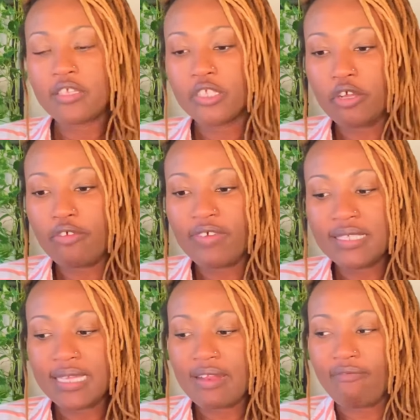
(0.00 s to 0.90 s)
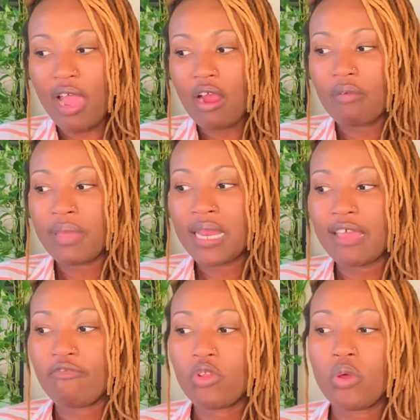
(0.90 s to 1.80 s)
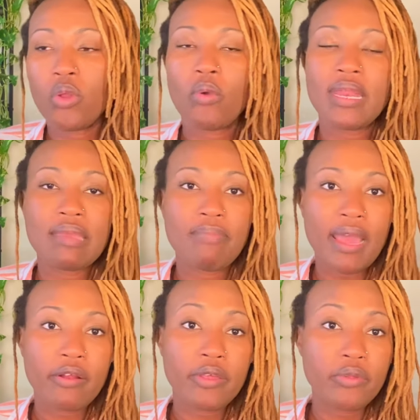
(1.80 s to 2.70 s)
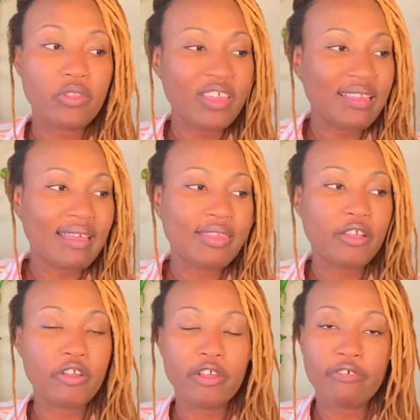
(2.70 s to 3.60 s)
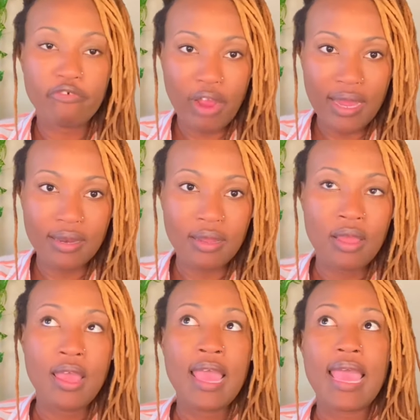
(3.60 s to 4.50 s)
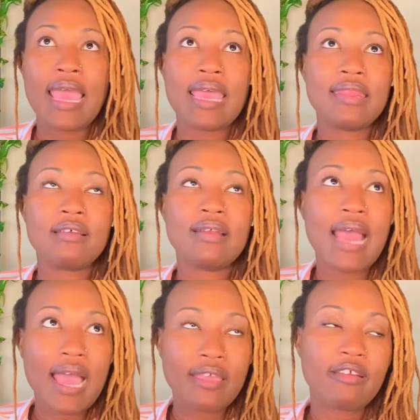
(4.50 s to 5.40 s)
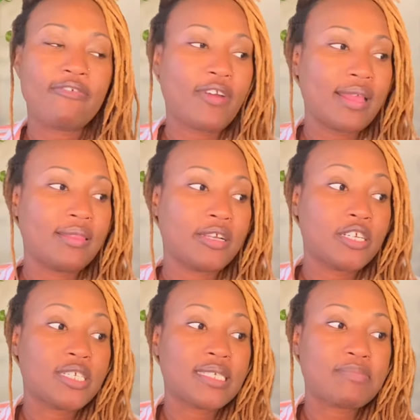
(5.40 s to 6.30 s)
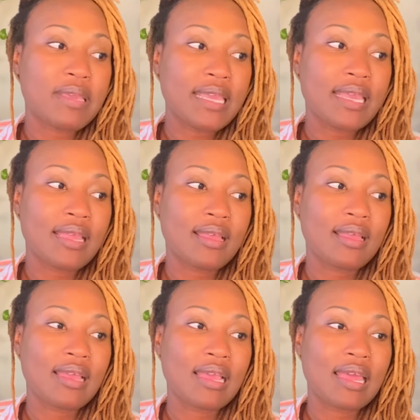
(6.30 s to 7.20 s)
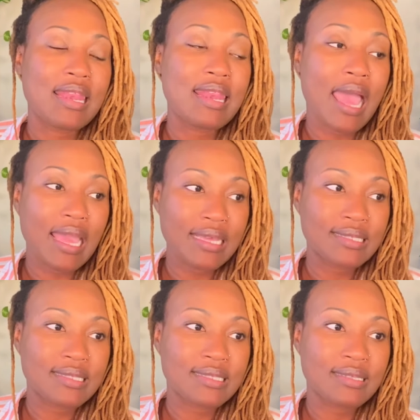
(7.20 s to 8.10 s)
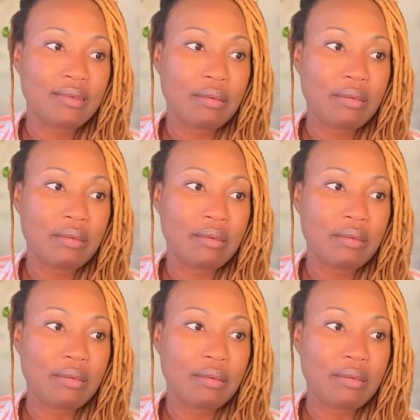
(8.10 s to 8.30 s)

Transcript: service environment, if you don't know any better, you'll think that they're your friend. And they're not your friend. They're just being nice,